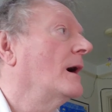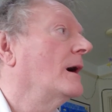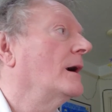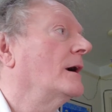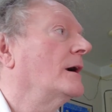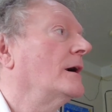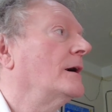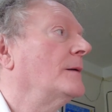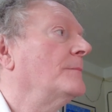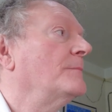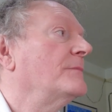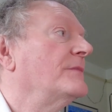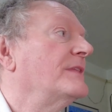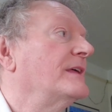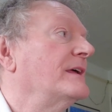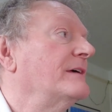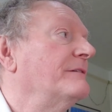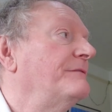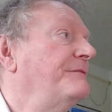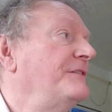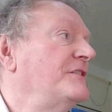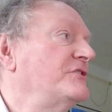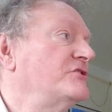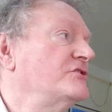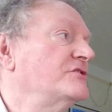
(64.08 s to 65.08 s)
Um, the
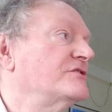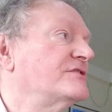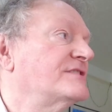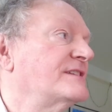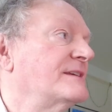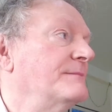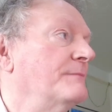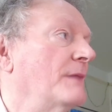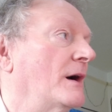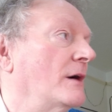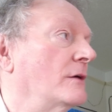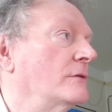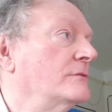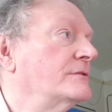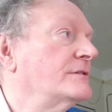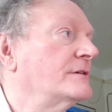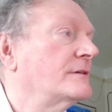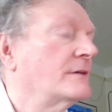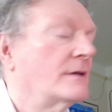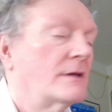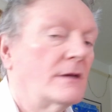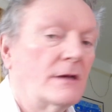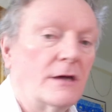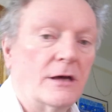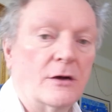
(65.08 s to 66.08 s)
efficiency mode,
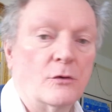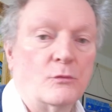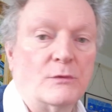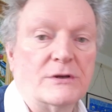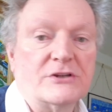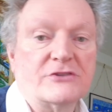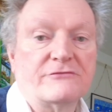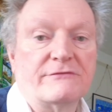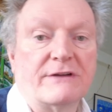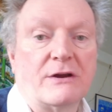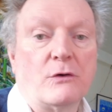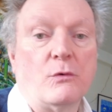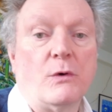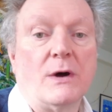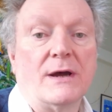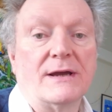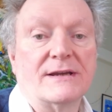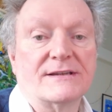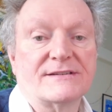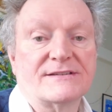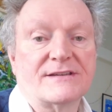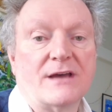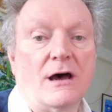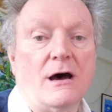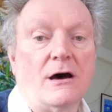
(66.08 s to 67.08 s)
uh, which
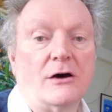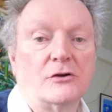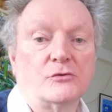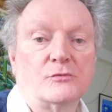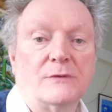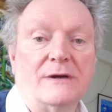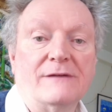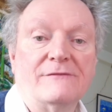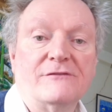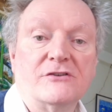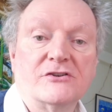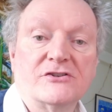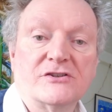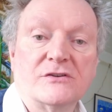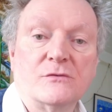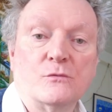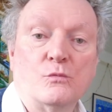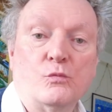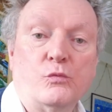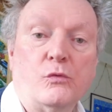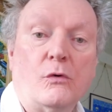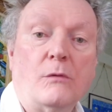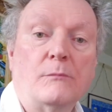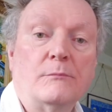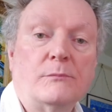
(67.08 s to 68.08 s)
requires hardware
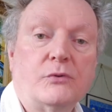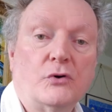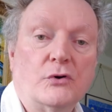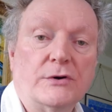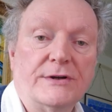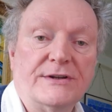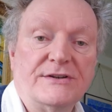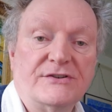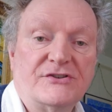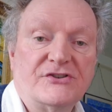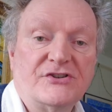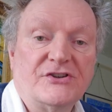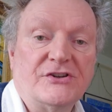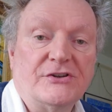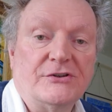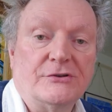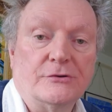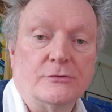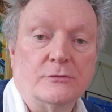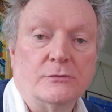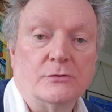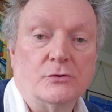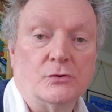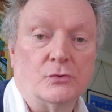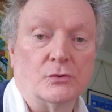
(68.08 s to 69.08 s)
version
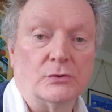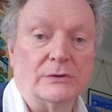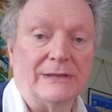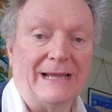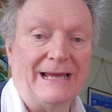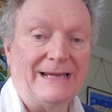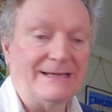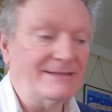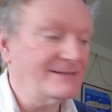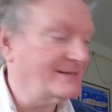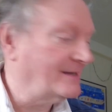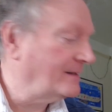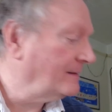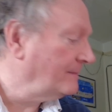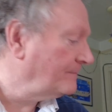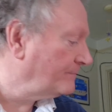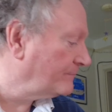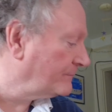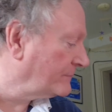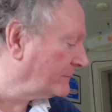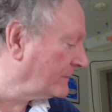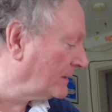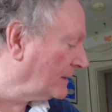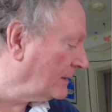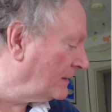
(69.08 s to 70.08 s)
1.2 or later.
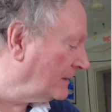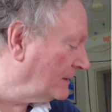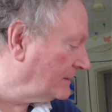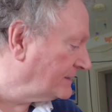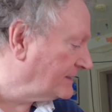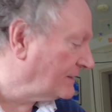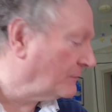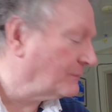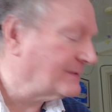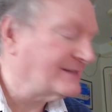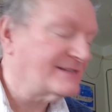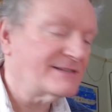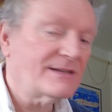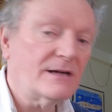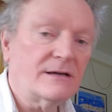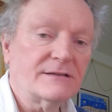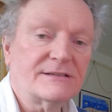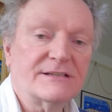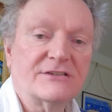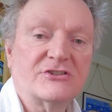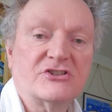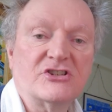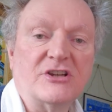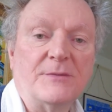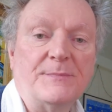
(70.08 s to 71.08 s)
Now we
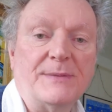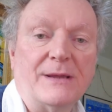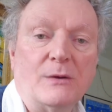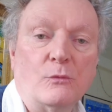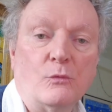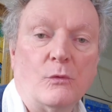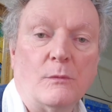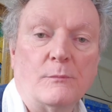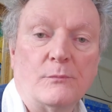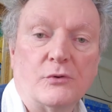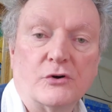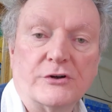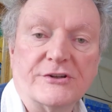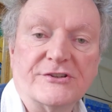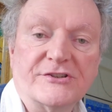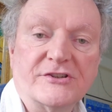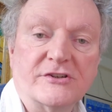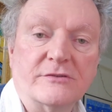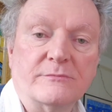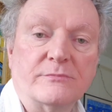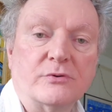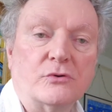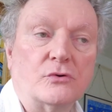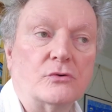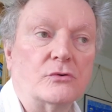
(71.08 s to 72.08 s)
started shipping
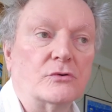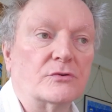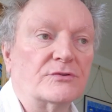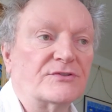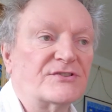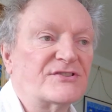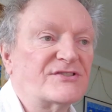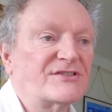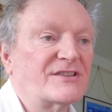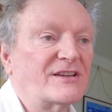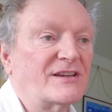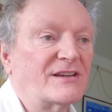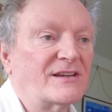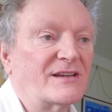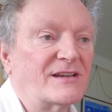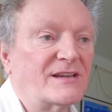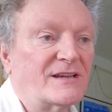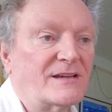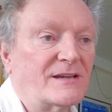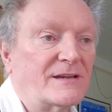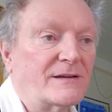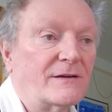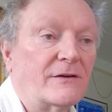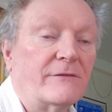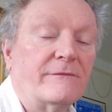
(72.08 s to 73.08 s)
1.2 boards
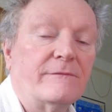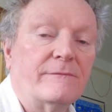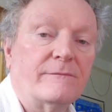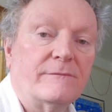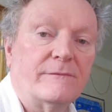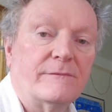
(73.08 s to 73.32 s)
uh,